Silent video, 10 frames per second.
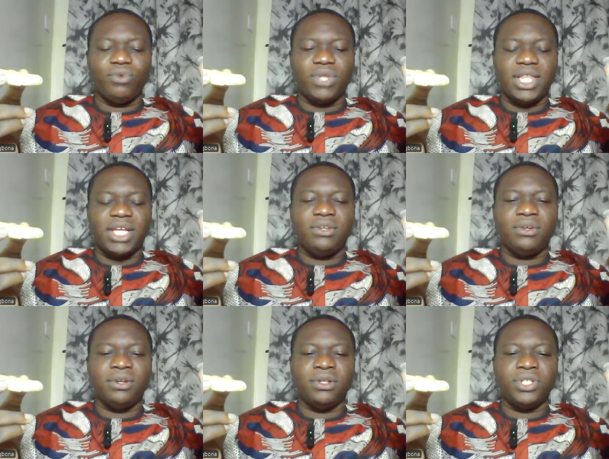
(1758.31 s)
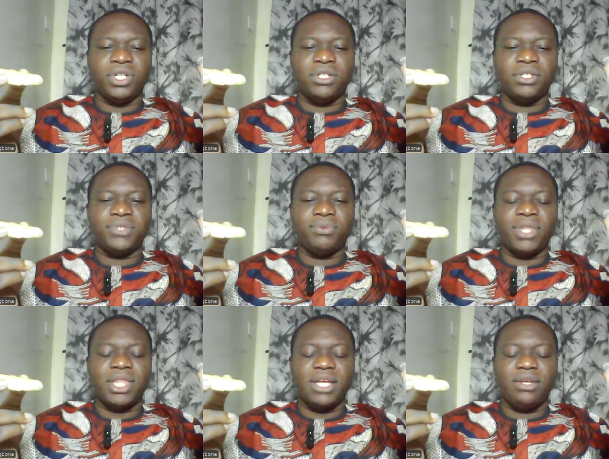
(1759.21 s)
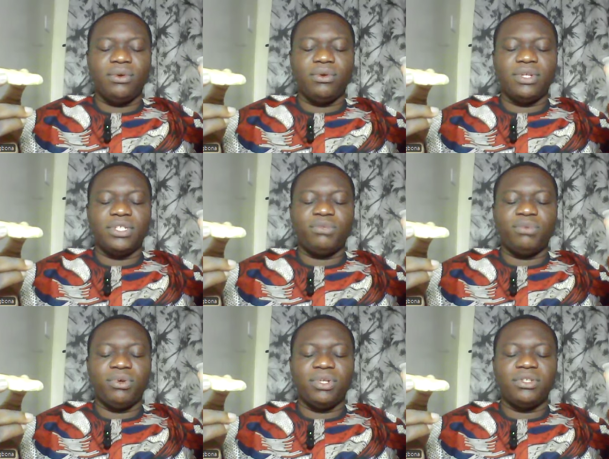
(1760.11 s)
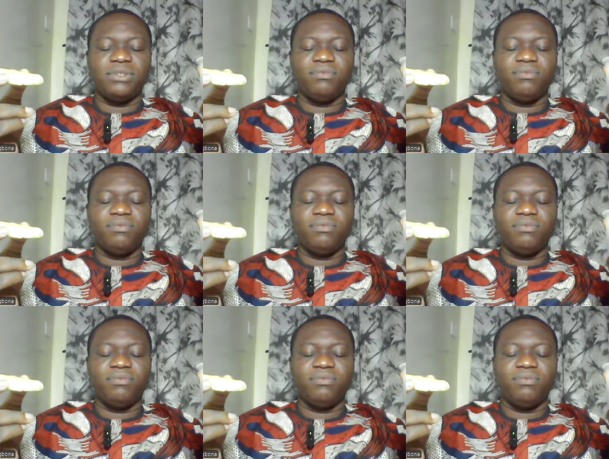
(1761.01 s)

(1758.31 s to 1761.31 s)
We thank you, Lord Jesus. We thank you, Holy Spirit.